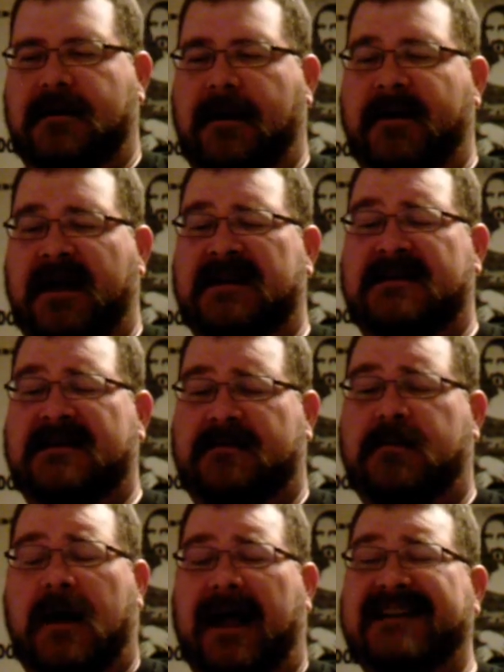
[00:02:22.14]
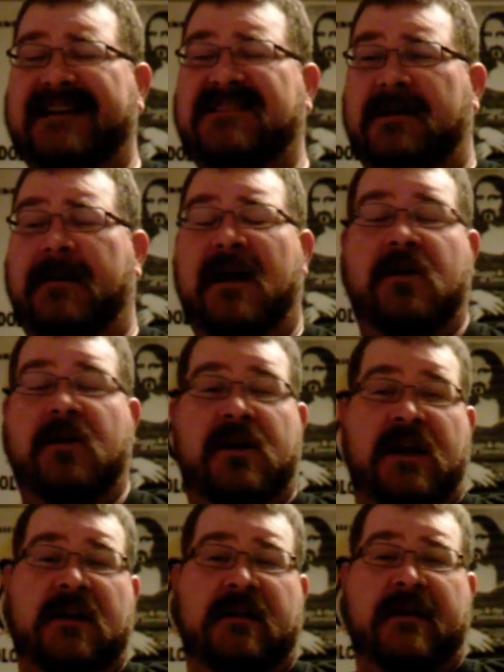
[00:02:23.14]
I mean, it's actually better in
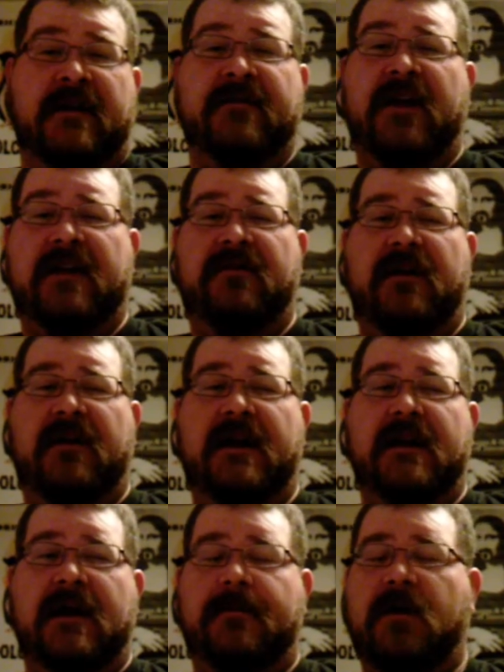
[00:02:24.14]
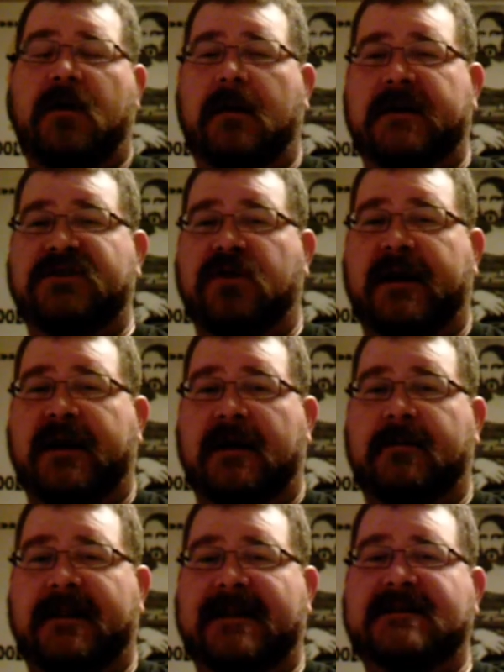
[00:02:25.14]
Yuengling. If I could find it, I'd probably drink
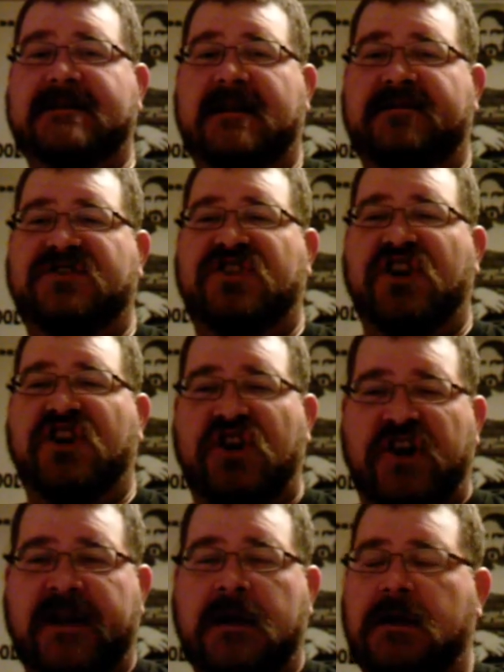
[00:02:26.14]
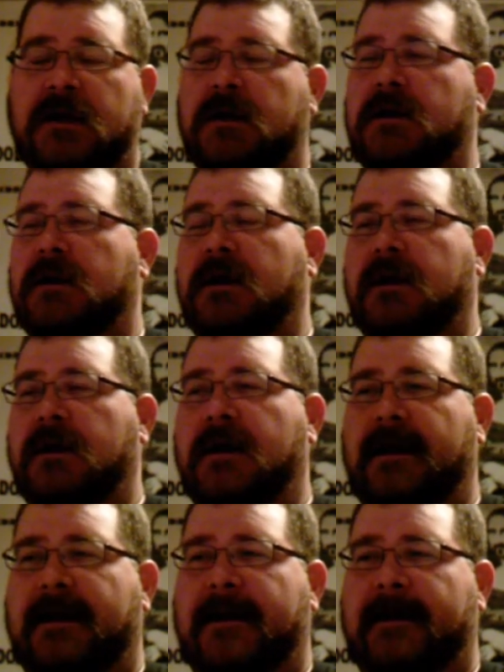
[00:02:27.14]
it, but that stuff is good.
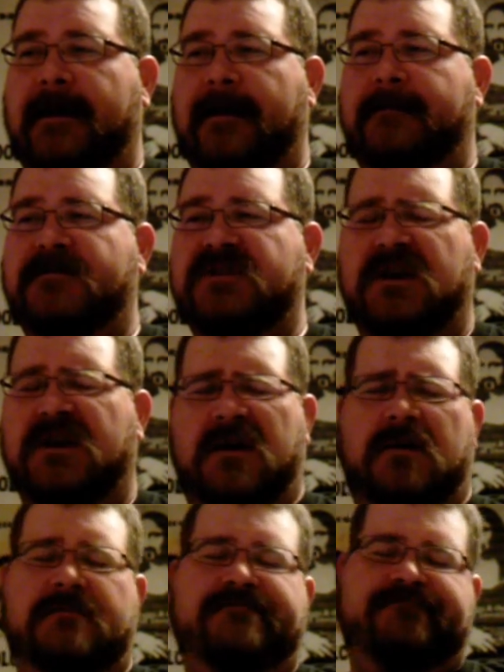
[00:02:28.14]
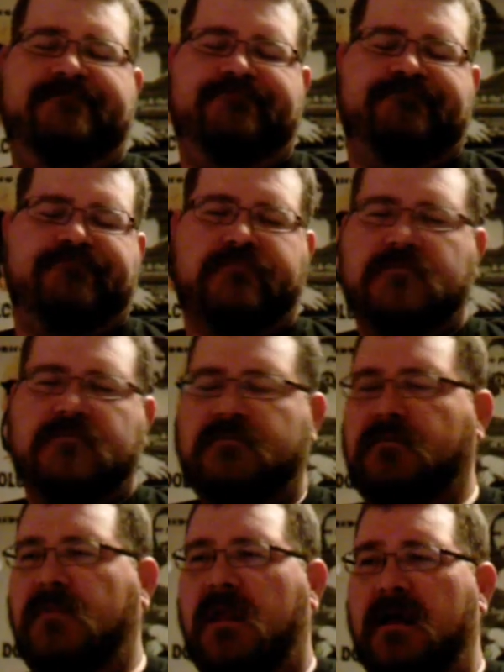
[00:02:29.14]
Um, so
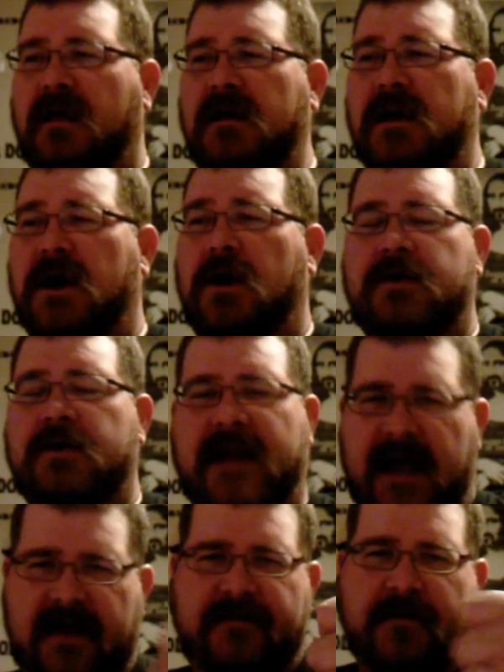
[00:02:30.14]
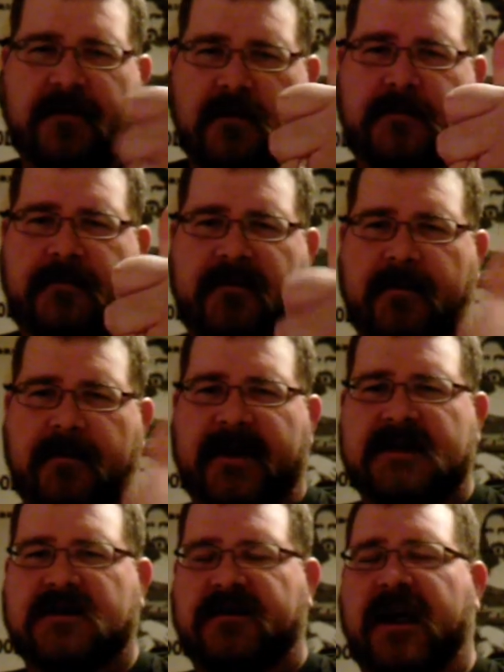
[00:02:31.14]
you know, yay for for
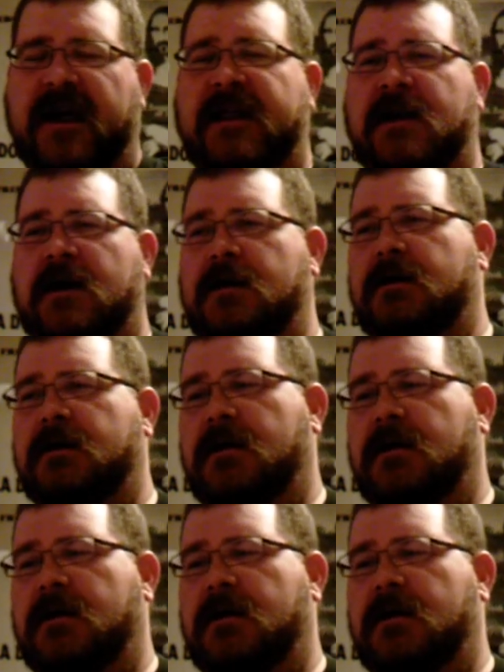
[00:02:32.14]
Pennsylvania.